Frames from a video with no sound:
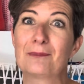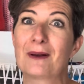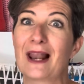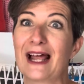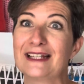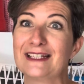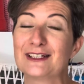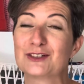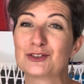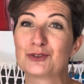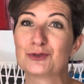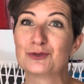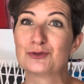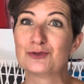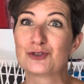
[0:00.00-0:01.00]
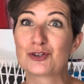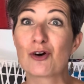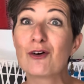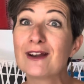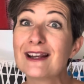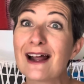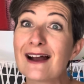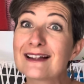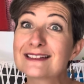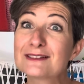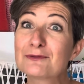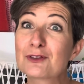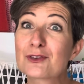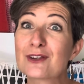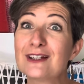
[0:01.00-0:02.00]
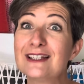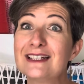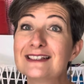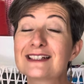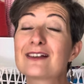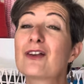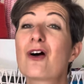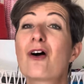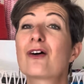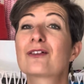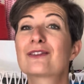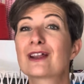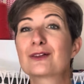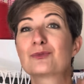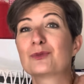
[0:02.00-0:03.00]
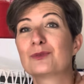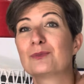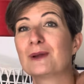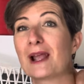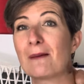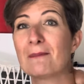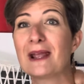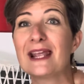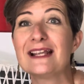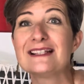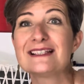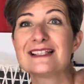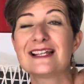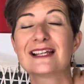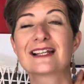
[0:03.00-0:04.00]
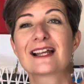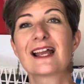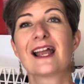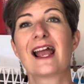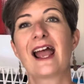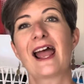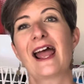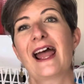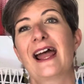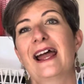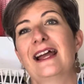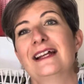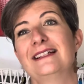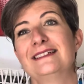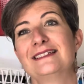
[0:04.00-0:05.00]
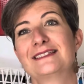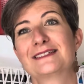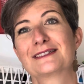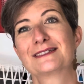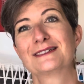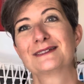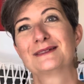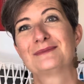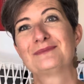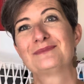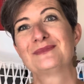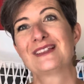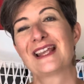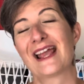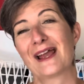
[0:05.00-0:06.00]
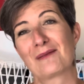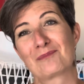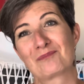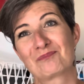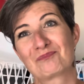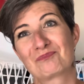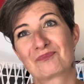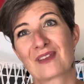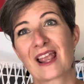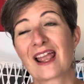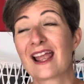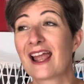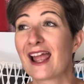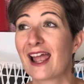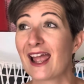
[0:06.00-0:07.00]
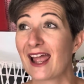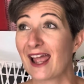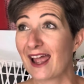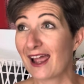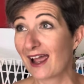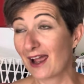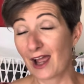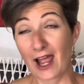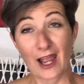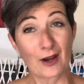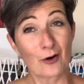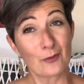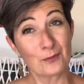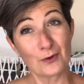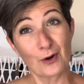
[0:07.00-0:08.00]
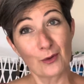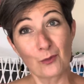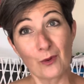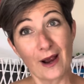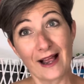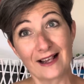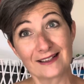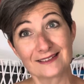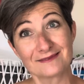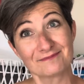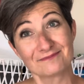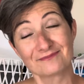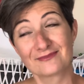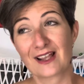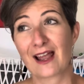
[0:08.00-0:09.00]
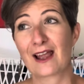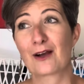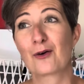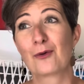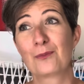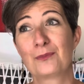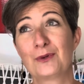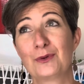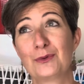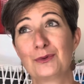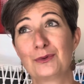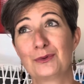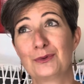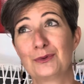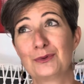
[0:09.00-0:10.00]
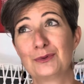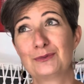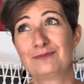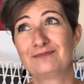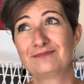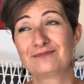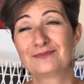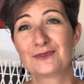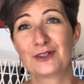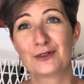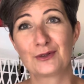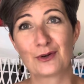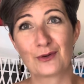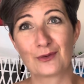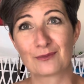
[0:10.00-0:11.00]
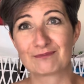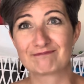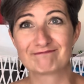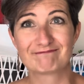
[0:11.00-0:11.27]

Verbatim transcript: planning to join us for the knit along. That would be amazing. And um, yeah, I hope you are well. I hope you, you know,